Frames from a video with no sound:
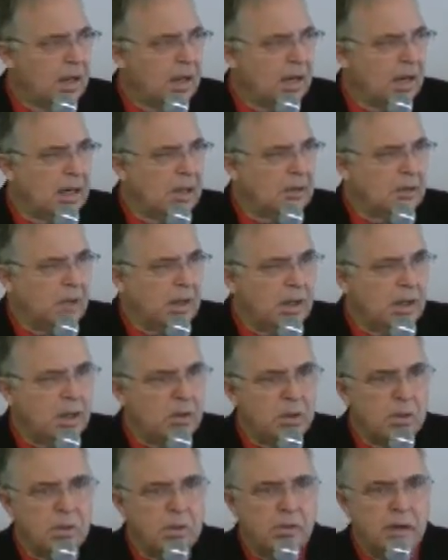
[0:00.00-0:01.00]
God's ready to
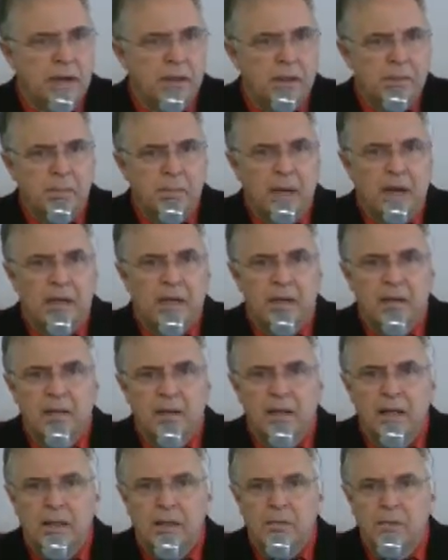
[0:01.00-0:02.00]
do a great and mighty
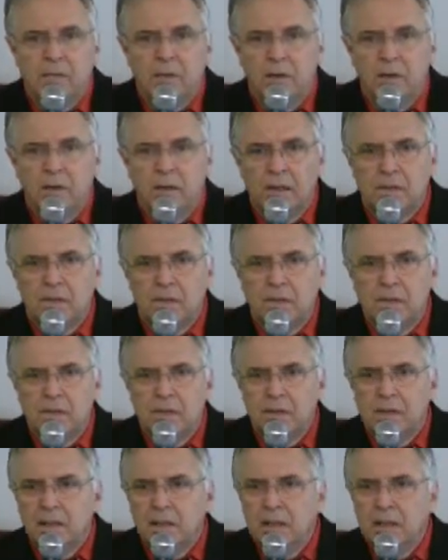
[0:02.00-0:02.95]
thing for us.